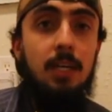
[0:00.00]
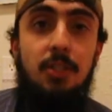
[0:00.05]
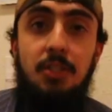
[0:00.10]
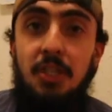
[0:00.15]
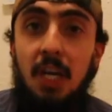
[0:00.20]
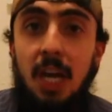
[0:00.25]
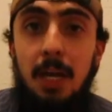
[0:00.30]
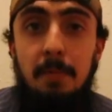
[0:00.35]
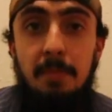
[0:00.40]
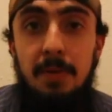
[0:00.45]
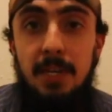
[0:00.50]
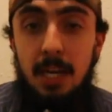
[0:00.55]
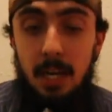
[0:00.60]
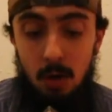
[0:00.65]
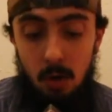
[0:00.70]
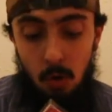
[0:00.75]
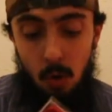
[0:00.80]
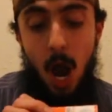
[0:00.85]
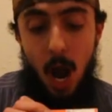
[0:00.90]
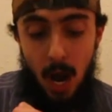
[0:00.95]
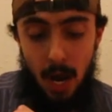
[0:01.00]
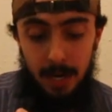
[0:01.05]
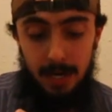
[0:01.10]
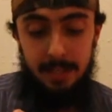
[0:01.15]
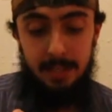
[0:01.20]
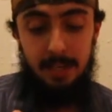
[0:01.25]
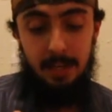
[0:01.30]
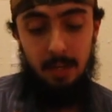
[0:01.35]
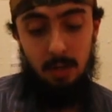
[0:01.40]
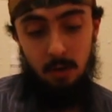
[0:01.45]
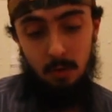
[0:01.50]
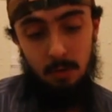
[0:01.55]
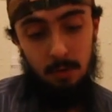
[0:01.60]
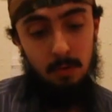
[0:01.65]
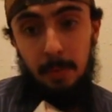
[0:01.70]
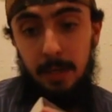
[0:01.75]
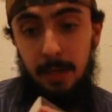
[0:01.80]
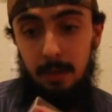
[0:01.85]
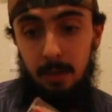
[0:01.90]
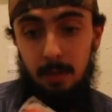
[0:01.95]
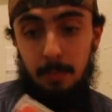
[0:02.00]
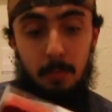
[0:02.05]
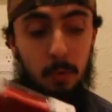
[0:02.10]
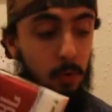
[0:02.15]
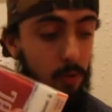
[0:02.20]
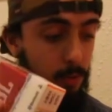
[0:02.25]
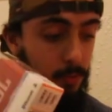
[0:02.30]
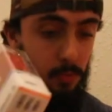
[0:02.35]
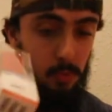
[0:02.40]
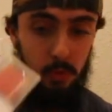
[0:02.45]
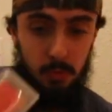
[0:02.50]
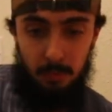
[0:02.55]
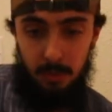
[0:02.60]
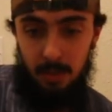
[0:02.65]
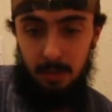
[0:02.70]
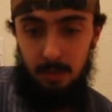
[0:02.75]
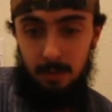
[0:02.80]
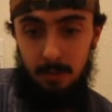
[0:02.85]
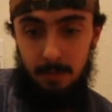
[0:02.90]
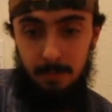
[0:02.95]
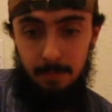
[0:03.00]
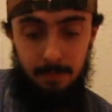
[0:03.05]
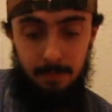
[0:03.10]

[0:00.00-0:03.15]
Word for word: JBL Audio speaker, portable speaker,